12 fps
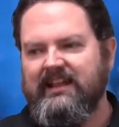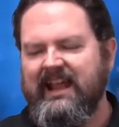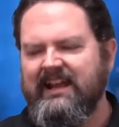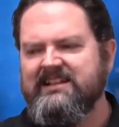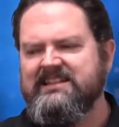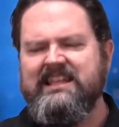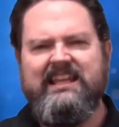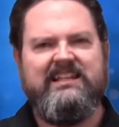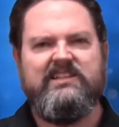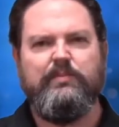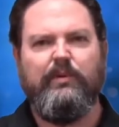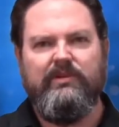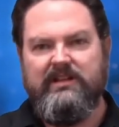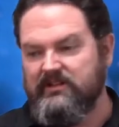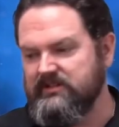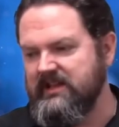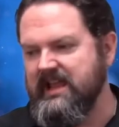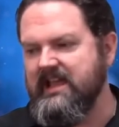And it's the inspiration. You know,
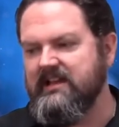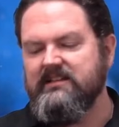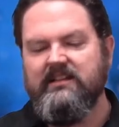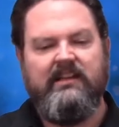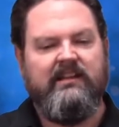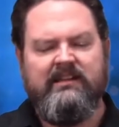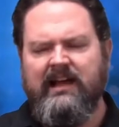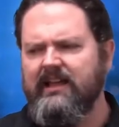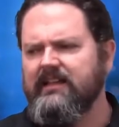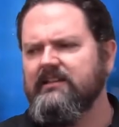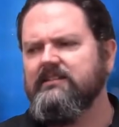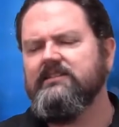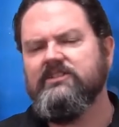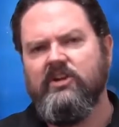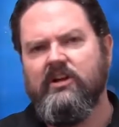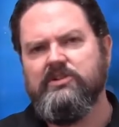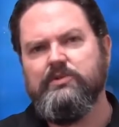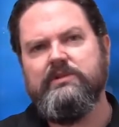so you had Gaia,
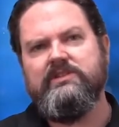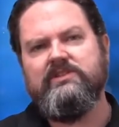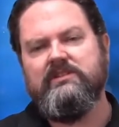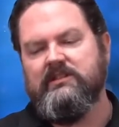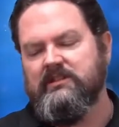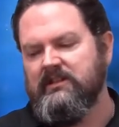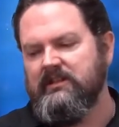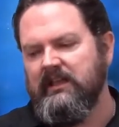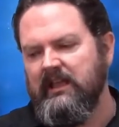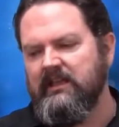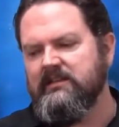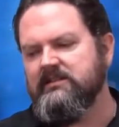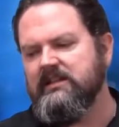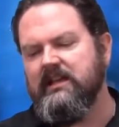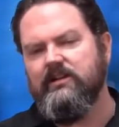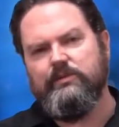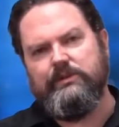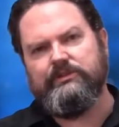Tartarus, and
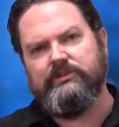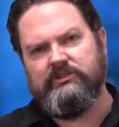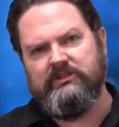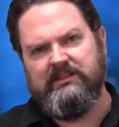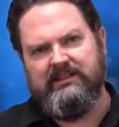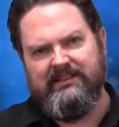Eros.